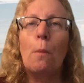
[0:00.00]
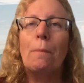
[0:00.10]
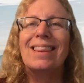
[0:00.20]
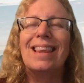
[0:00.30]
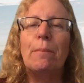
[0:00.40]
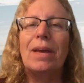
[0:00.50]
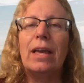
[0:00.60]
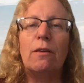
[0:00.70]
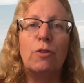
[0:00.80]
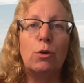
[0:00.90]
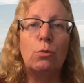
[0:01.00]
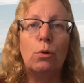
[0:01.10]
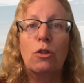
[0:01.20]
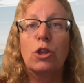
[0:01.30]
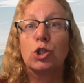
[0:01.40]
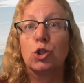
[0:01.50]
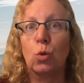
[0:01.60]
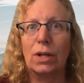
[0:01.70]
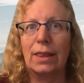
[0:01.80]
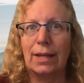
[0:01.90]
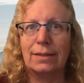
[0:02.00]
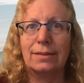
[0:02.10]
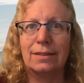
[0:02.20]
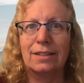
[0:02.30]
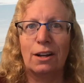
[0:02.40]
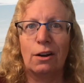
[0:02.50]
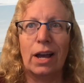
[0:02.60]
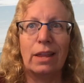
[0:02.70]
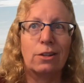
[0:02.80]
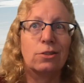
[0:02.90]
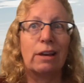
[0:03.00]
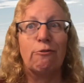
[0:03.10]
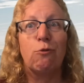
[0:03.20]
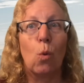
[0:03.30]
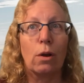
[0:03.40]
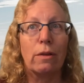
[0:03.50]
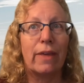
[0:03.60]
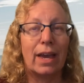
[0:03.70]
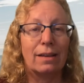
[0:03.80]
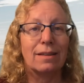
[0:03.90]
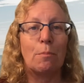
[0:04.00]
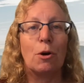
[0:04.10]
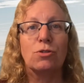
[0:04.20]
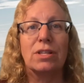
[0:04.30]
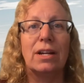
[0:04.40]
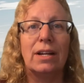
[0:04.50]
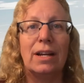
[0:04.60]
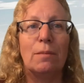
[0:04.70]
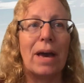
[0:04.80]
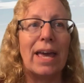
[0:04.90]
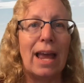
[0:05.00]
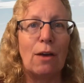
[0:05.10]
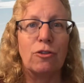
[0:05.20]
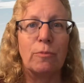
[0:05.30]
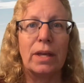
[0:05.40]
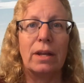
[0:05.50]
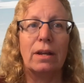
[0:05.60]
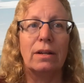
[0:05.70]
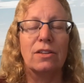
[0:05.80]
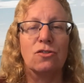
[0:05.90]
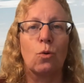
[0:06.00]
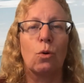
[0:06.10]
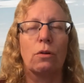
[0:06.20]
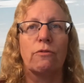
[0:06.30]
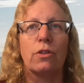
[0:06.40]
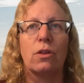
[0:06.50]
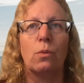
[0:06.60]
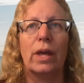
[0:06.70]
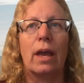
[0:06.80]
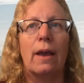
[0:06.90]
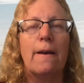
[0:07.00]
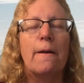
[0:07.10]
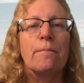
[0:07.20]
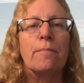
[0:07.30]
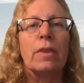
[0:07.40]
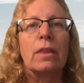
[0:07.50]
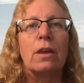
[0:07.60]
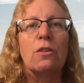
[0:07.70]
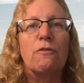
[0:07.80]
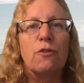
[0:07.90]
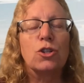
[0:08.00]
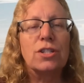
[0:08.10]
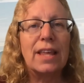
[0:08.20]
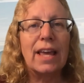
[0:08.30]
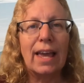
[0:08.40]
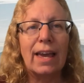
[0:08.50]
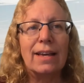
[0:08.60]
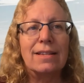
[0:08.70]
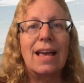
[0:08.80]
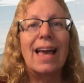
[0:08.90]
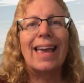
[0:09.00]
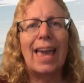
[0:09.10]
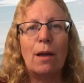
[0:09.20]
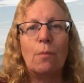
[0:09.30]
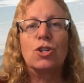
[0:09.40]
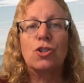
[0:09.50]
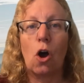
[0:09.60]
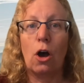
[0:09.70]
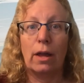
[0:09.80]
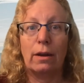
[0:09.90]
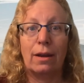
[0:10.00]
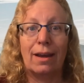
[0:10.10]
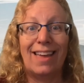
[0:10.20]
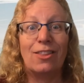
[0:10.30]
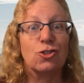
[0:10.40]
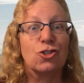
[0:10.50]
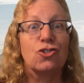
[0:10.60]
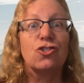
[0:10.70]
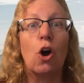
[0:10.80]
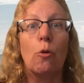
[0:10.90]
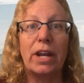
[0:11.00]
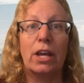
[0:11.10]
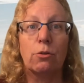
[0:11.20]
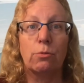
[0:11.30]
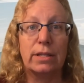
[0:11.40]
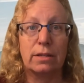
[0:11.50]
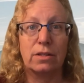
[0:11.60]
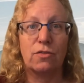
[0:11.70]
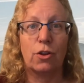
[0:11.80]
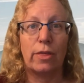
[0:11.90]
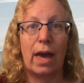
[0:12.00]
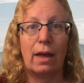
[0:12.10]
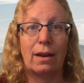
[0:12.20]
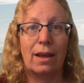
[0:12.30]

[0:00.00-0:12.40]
But let me give you the short list. All right. There's like 4 things. I posted it in my announcement in Discord for the week. The first thing is cameras on. And there's so many good reasons for that.